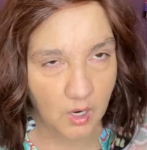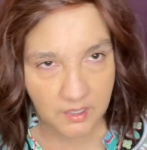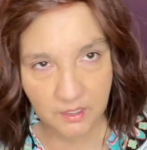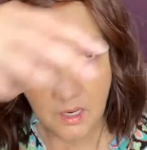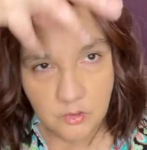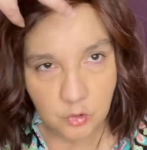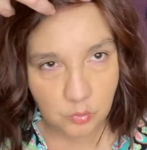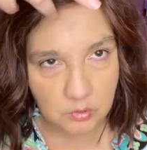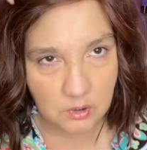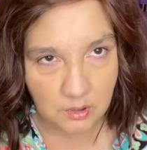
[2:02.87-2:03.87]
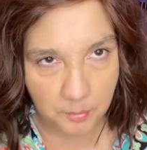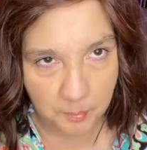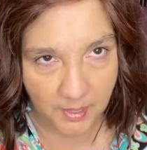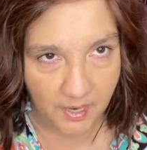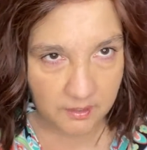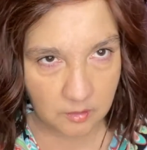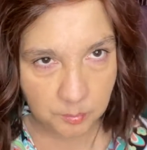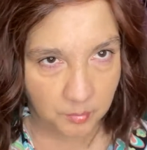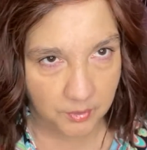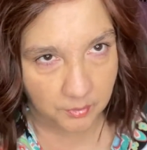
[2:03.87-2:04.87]
it, you clip it back, put
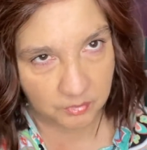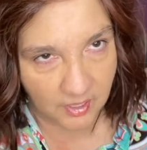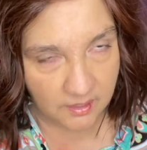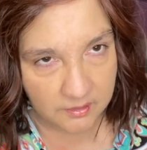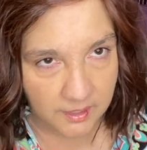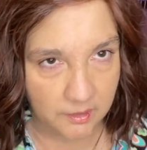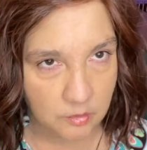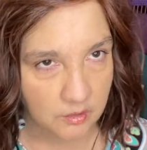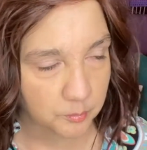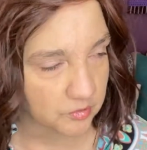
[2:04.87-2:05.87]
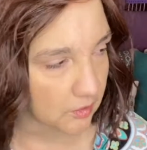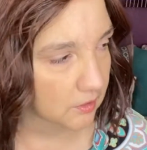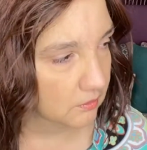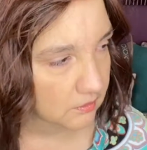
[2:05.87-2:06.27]
one of those alligator clips in it.